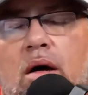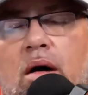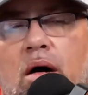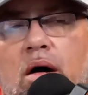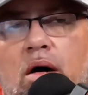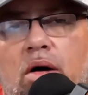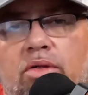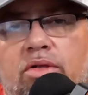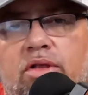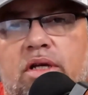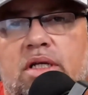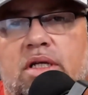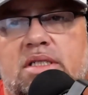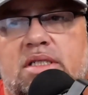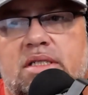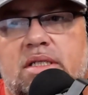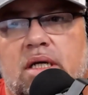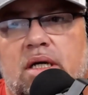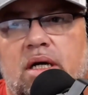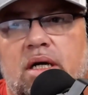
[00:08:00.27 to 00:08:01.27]
all
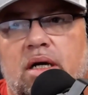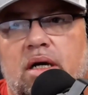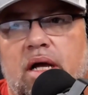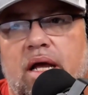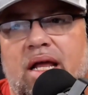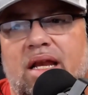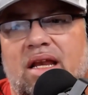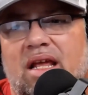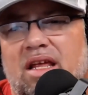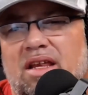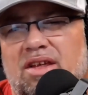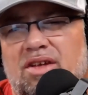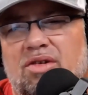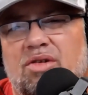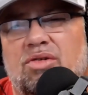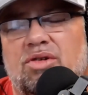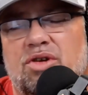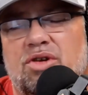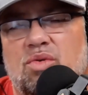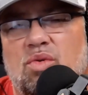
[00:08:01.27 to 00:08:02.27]
this uh and, and you
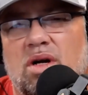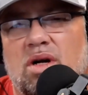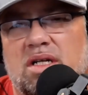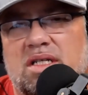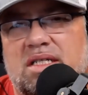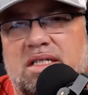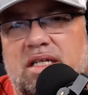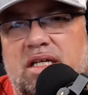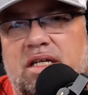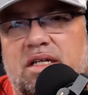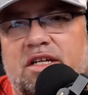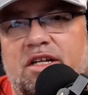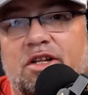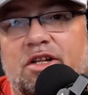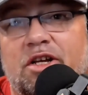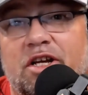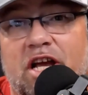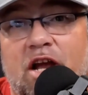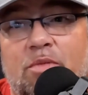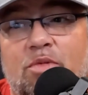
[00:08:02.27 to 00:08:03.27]
know you want to see
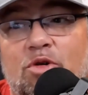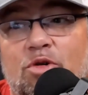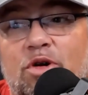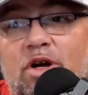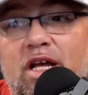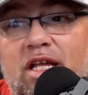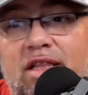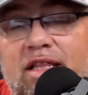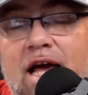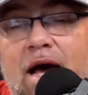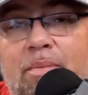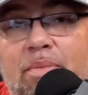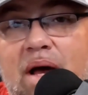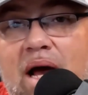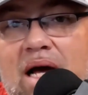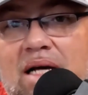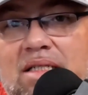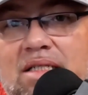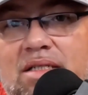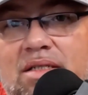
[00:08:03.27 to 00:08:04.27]
dillon gabriel hit that
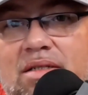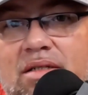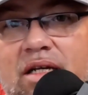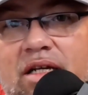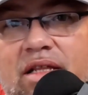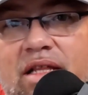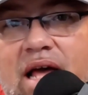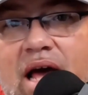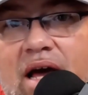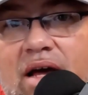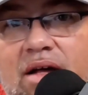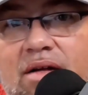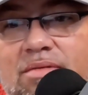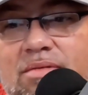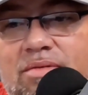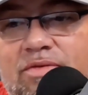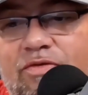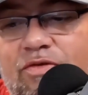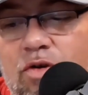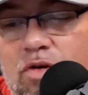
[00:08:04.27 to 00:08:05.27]
pass in eh, that
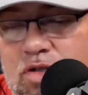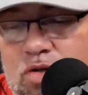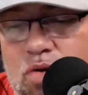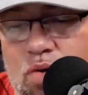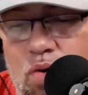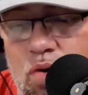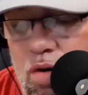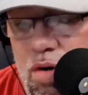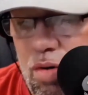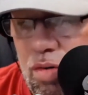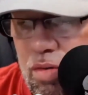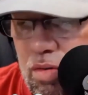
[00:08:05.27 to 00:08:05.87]
first quarter